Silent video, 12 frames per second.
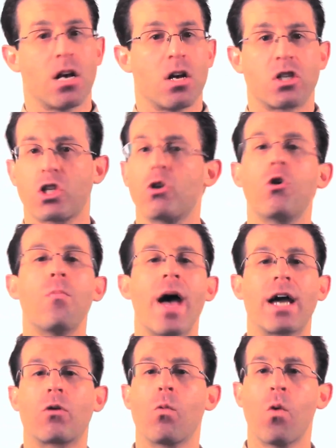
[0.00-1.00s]
So no
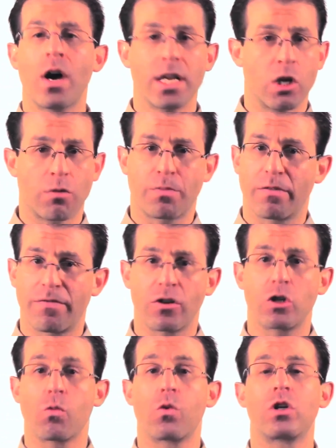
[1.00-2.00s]
matter what your
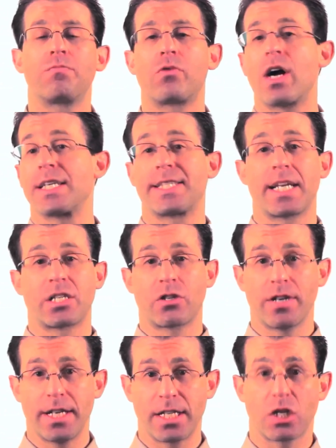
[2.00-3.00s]
preferred word processor
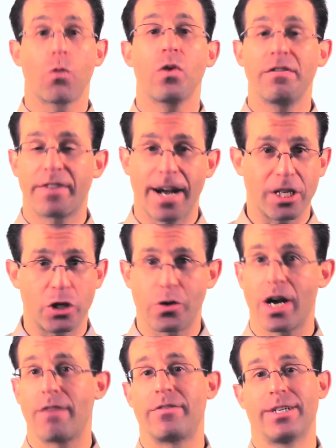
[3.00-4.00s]
is, we've got you
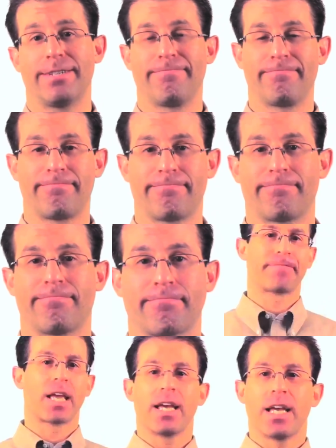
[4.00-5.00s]
covered.
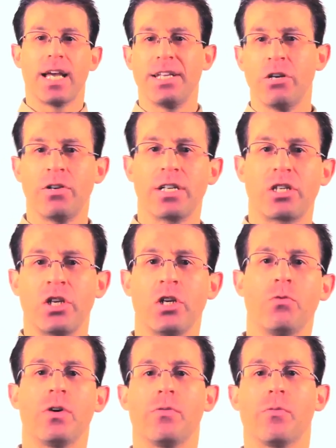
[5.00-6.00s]
In Unit
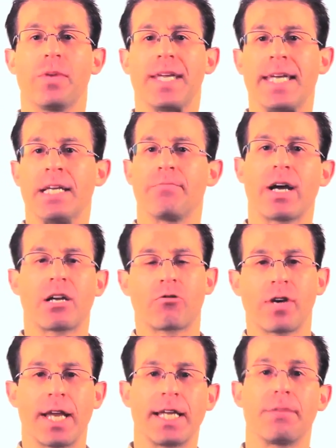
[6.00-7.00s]
2, we will begin by
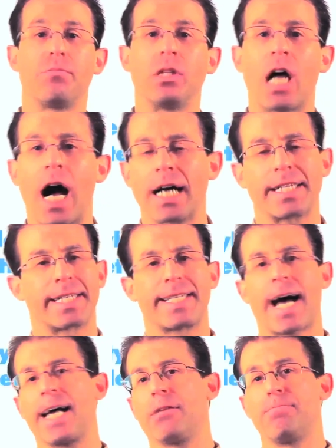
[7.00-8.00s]
creating a
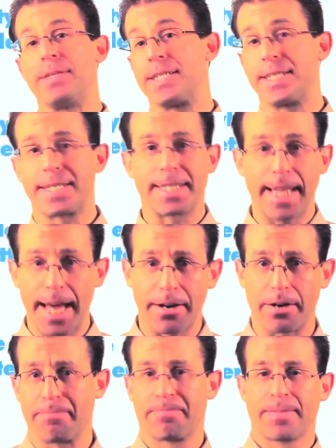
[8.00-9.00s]
block-style business
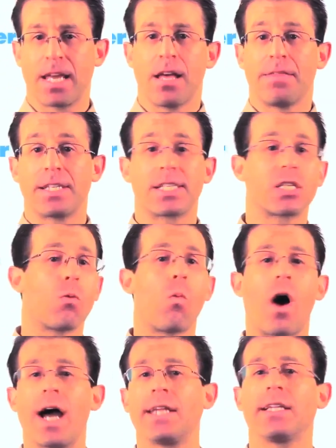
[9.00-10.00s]
letter. This is a
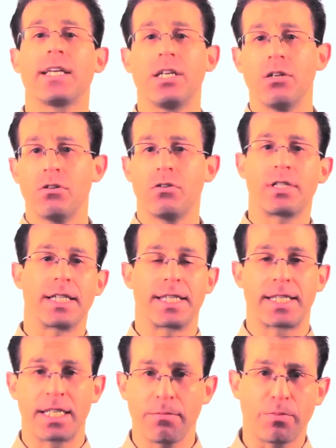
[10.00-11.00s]
widely used and
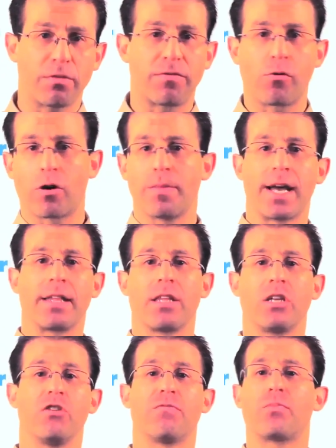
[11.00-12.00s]
simple format
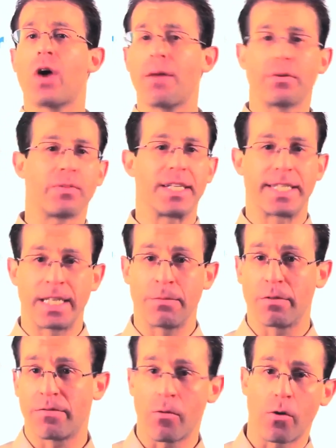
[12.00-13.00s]
that you've probably seen
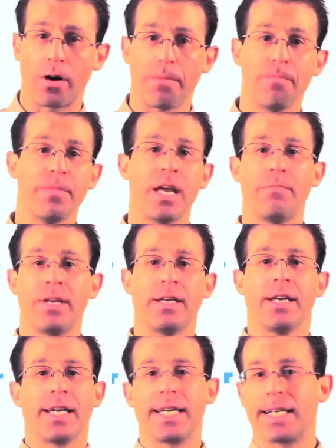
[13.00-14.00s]
before,
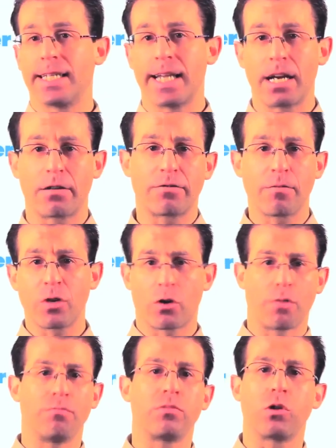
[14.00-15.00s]
maybe in a letter from
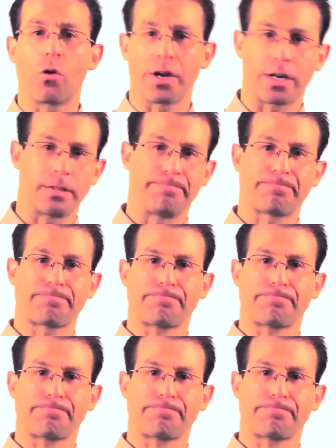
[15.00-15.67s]
your employer.